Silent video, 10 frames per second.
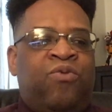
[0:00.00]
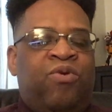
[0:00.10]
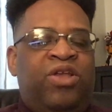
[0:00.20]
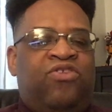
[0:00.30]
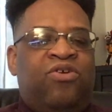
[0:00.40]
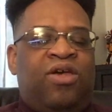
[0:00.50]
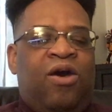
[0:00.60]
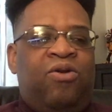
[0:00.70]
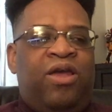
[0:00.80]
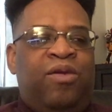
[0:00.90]
where he took
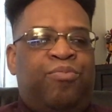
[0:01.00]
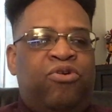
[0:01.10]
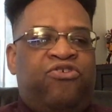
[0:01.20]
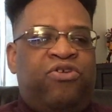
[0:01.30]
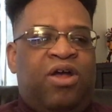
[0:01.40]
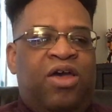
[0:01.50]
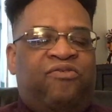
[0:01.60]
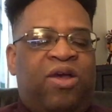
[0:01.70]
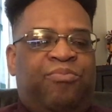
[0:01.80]
out a butcher knife